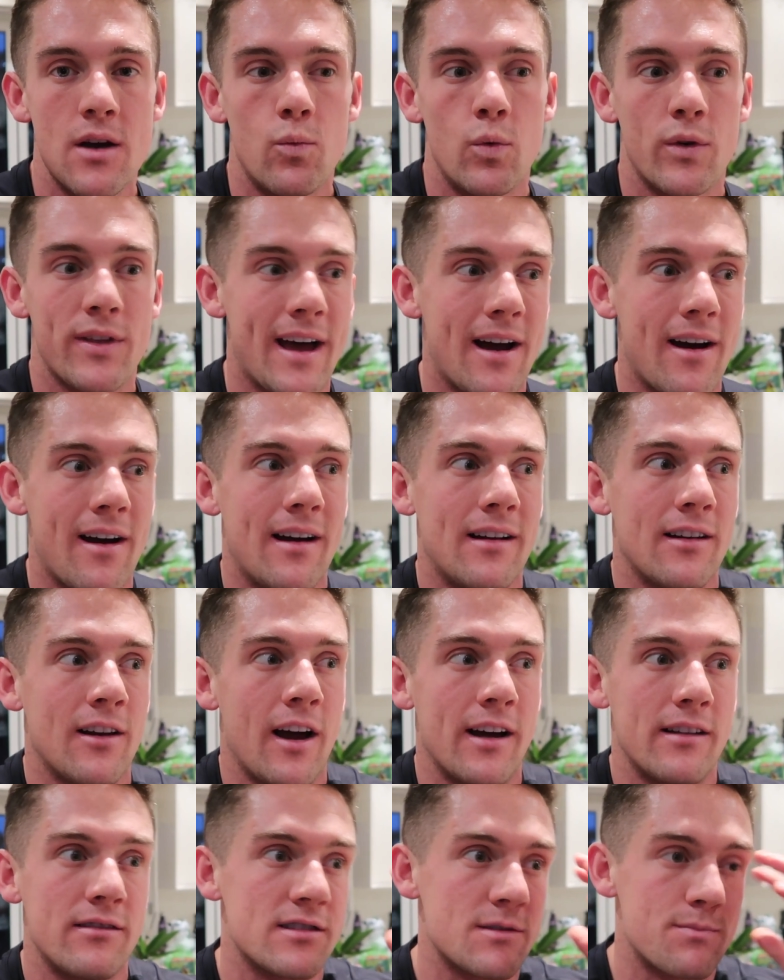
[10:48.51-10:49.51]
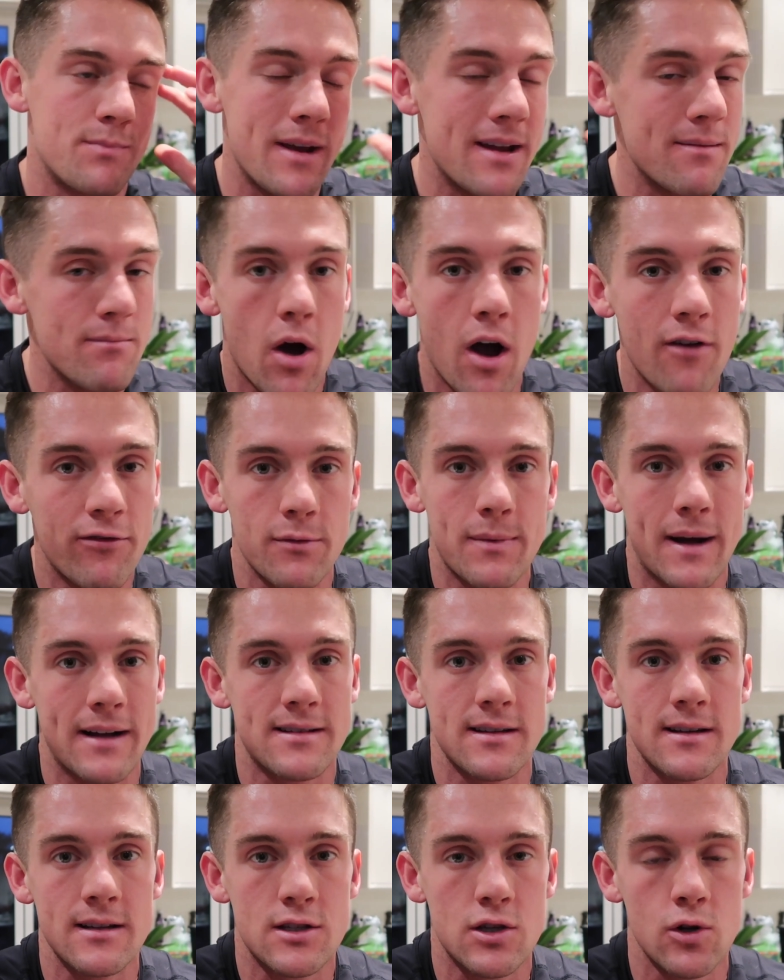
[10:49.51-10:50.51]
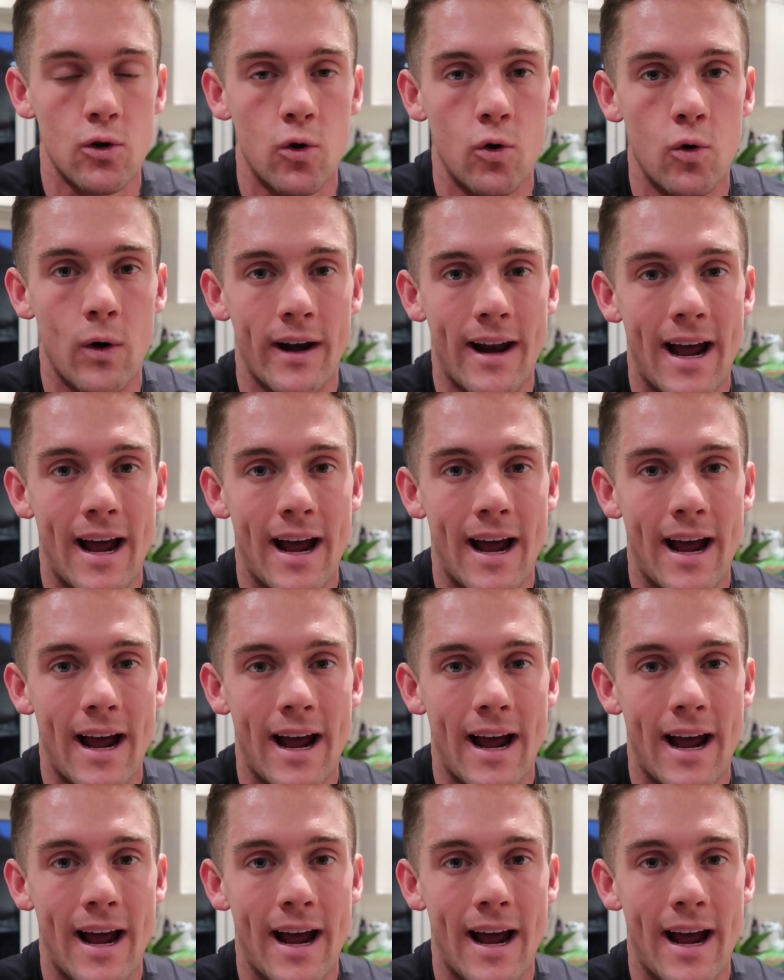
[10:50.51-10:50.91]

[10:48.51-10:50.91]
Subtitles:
without like just being mindful about it at all,